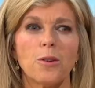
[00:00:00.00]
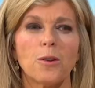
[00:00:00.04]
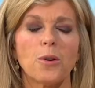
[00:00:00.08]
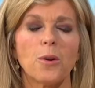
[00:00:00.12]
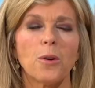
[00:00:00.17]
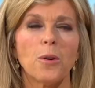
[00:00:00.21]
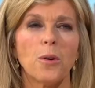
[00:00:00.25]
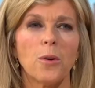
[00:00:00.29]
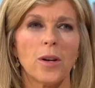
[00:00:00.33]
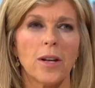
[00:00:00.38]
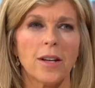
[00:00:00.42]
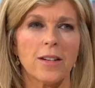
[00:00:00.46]

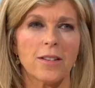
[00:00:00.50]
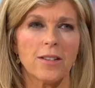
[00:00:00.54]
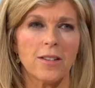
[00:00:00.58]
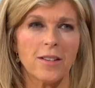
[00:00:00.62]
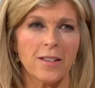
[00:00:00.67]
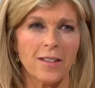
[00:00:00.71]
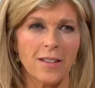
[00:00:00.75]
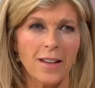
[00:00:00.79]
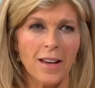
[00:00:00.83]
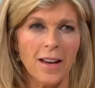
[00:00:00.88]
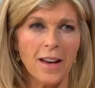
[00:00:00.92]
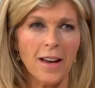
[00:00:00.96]
call it,
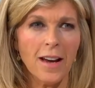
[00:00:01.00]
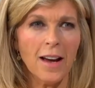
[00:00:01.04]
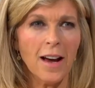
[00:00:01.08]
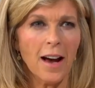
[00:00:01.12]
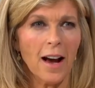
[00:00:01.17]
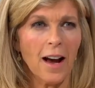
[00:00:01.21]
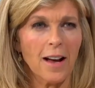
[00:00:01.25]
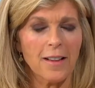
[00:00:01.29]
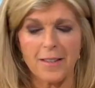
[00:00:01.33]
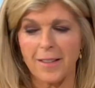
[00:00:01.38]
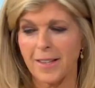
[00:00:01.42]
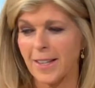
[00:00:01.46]
and
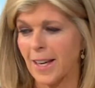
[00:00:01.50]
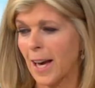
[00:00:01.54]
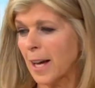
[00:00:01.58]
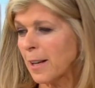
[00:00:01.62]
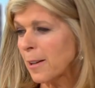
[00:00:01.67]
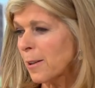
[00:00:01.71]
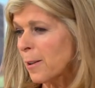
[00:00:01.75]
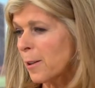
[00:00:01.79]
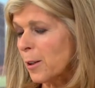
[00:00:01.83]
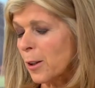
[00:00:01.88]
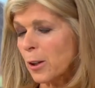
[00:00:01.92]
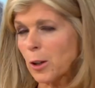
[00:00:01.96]
and
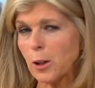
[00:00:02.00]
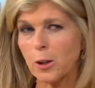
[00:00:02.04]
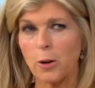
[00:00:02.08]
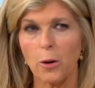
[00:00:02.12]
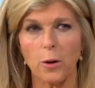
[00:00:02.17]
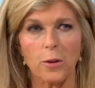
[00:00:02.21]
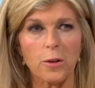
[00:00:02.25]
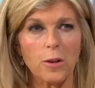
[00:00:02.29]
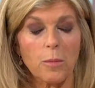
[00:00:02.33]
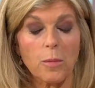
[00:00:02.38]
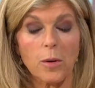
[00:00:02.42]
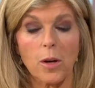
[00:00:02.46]
scandal and
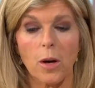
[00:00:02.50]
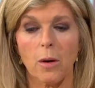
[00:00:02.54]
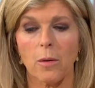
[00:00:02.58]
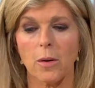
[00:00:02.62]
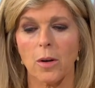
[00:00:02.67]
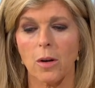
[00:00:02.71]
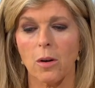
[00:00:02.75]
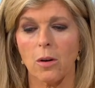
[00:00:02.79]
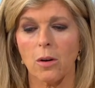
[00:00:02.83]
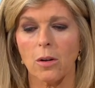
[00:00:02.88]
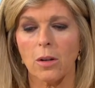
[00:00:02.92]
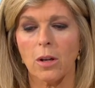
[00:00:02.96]
gossip
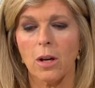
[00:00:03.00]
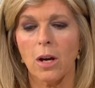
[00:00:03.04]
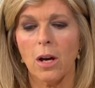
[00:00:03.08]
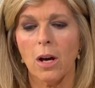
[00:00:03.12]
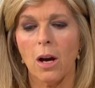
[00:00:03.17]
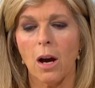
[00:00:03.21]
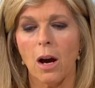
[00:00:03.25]
going on?